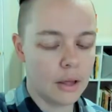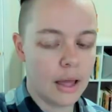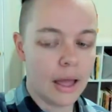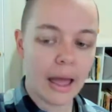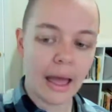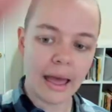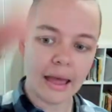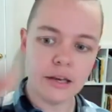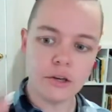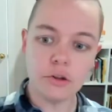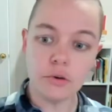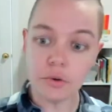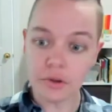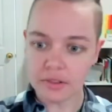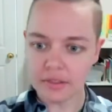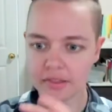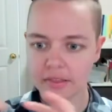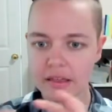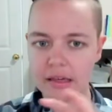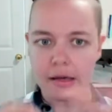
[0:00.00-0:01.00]
And you could
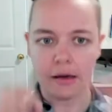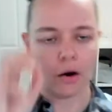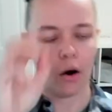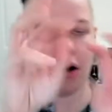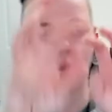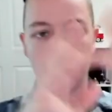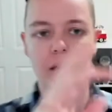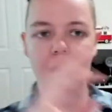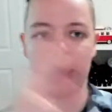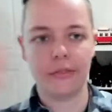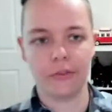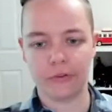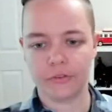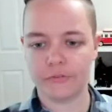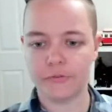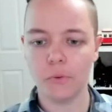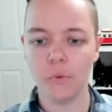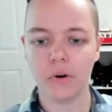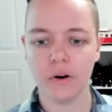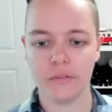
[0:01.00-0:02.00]
see, oh, okay, there's
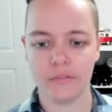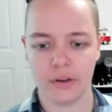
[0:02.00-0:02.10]
4 of